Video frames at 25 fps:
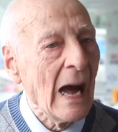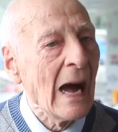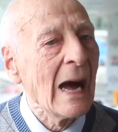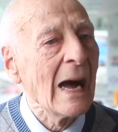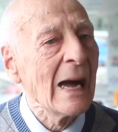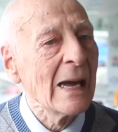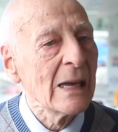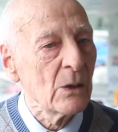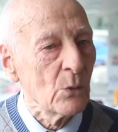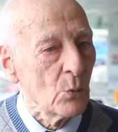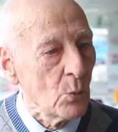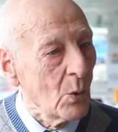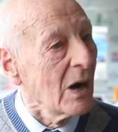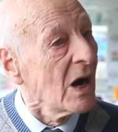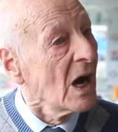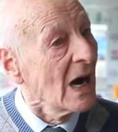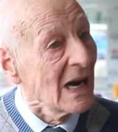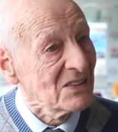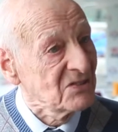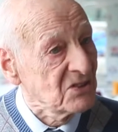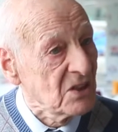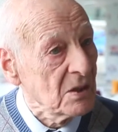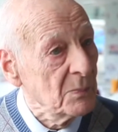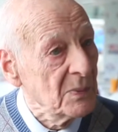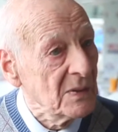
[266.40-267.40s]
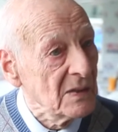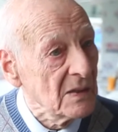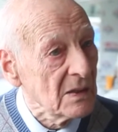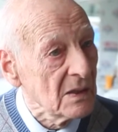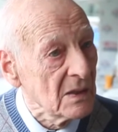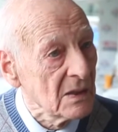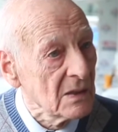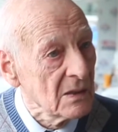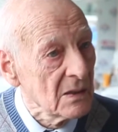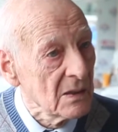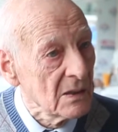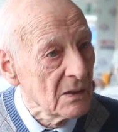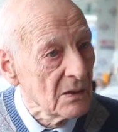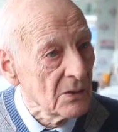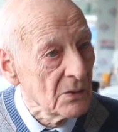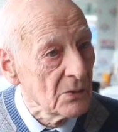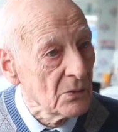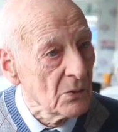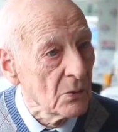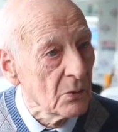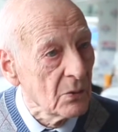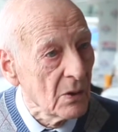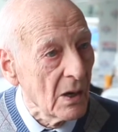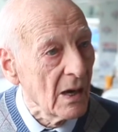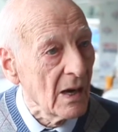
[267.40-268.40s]
I had to be. I
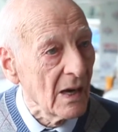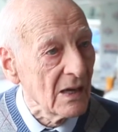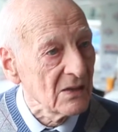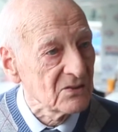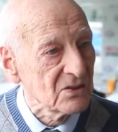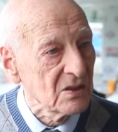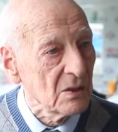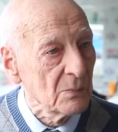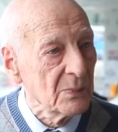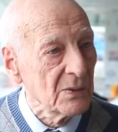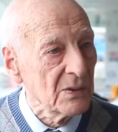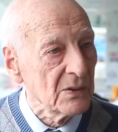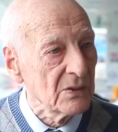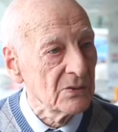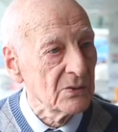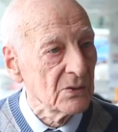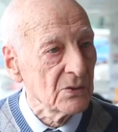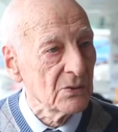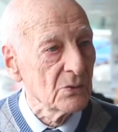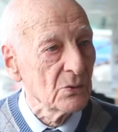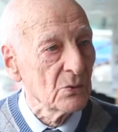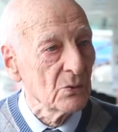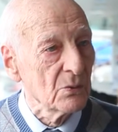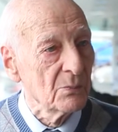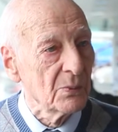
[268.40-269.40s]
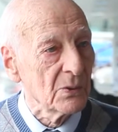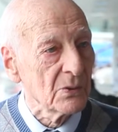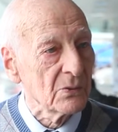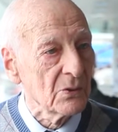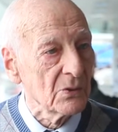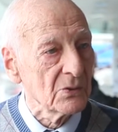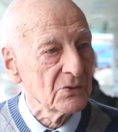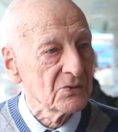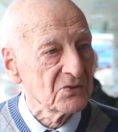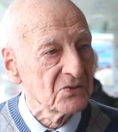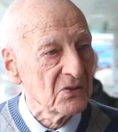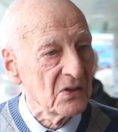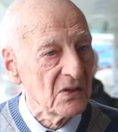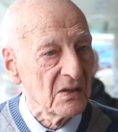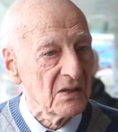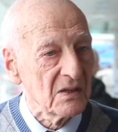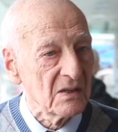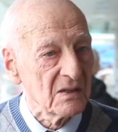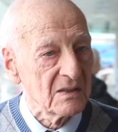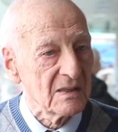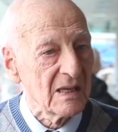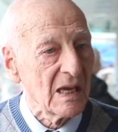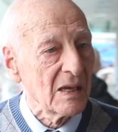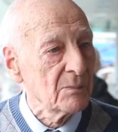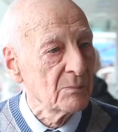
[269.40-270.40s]
had to be, because
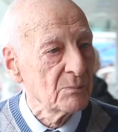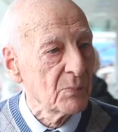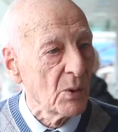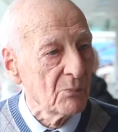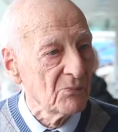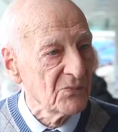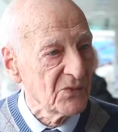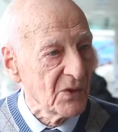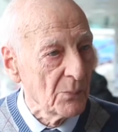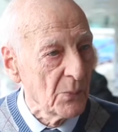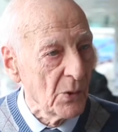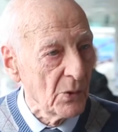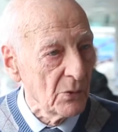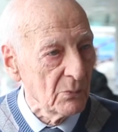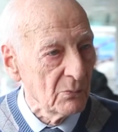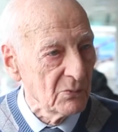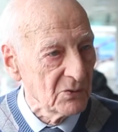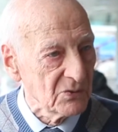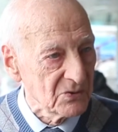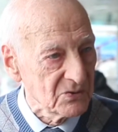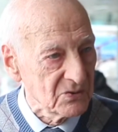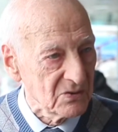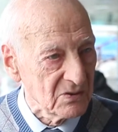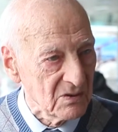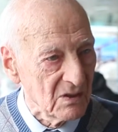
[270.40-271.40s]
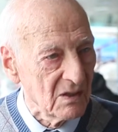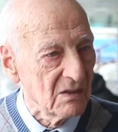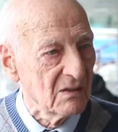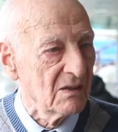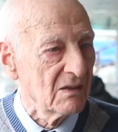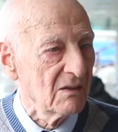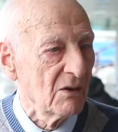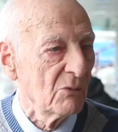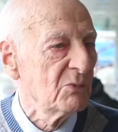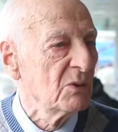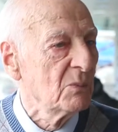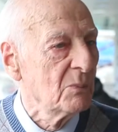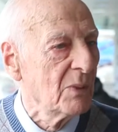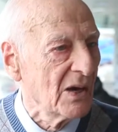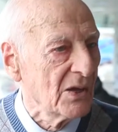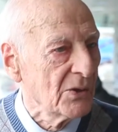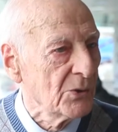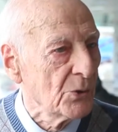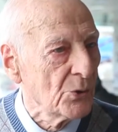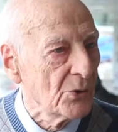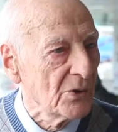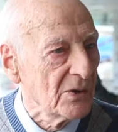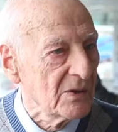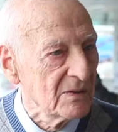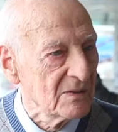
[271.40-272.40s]
getting bumped about was a wee bit
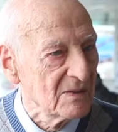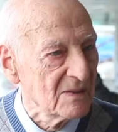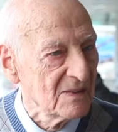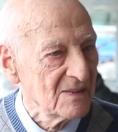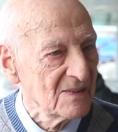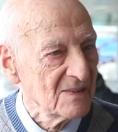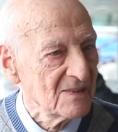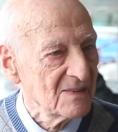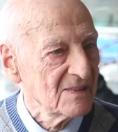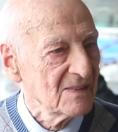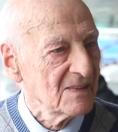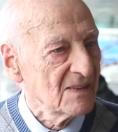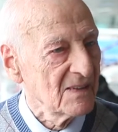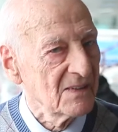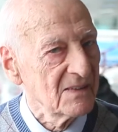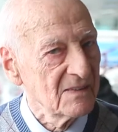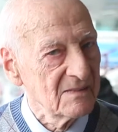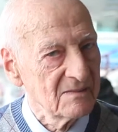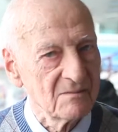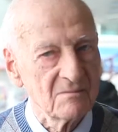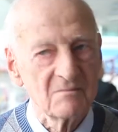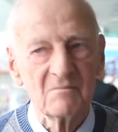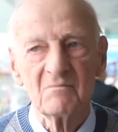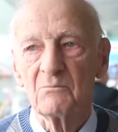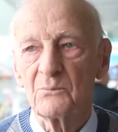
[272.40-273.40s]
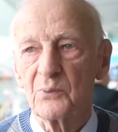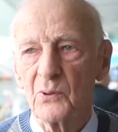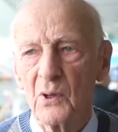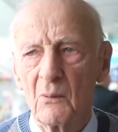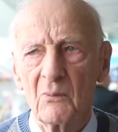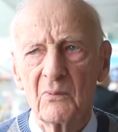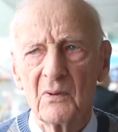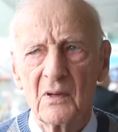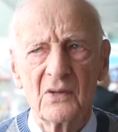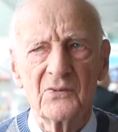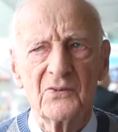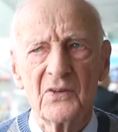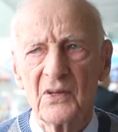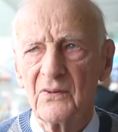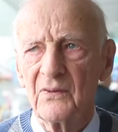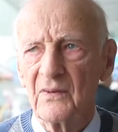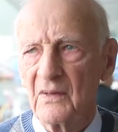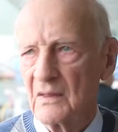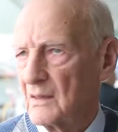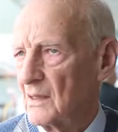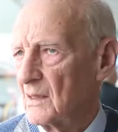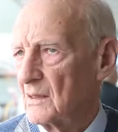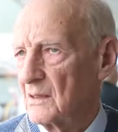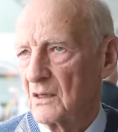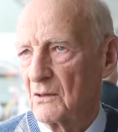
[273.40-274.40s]
annoying. And probably I
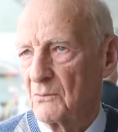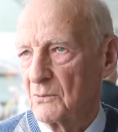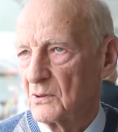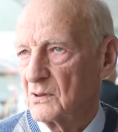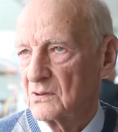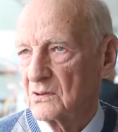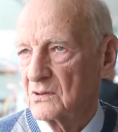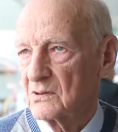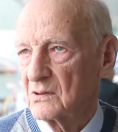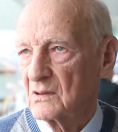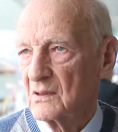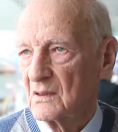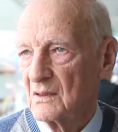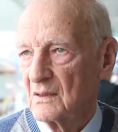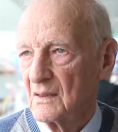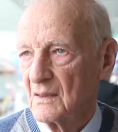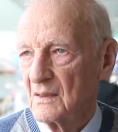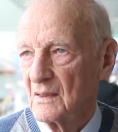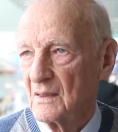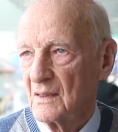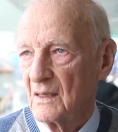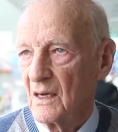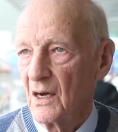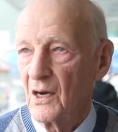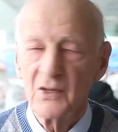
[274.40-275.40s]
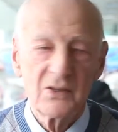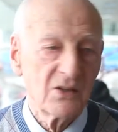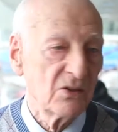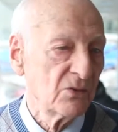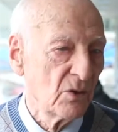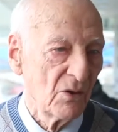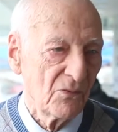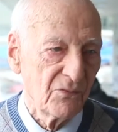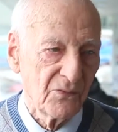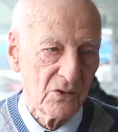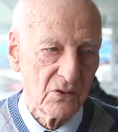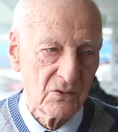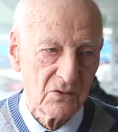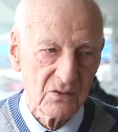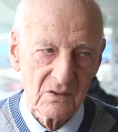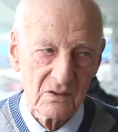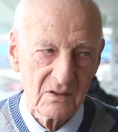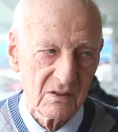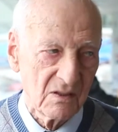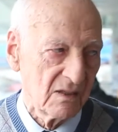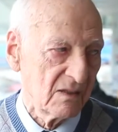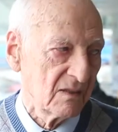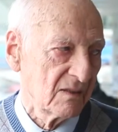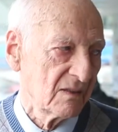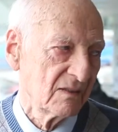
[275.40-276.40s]
didn't think I had enough of good
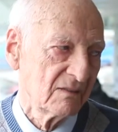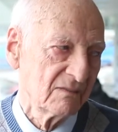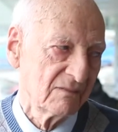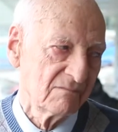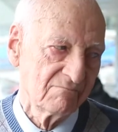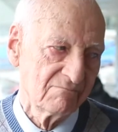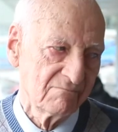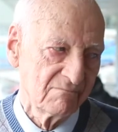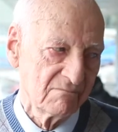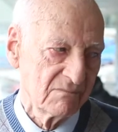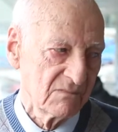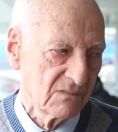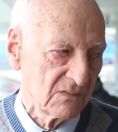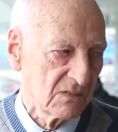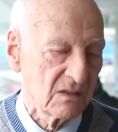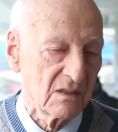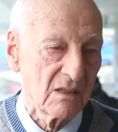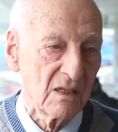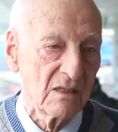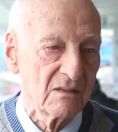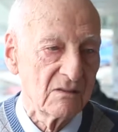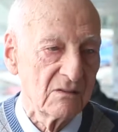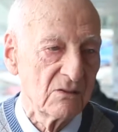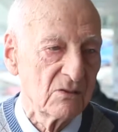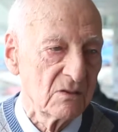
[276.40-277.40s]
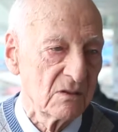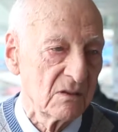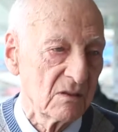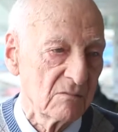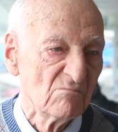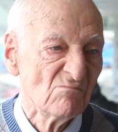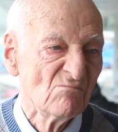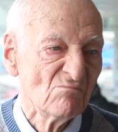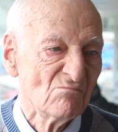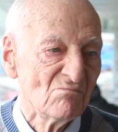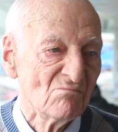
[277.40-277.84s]
get you.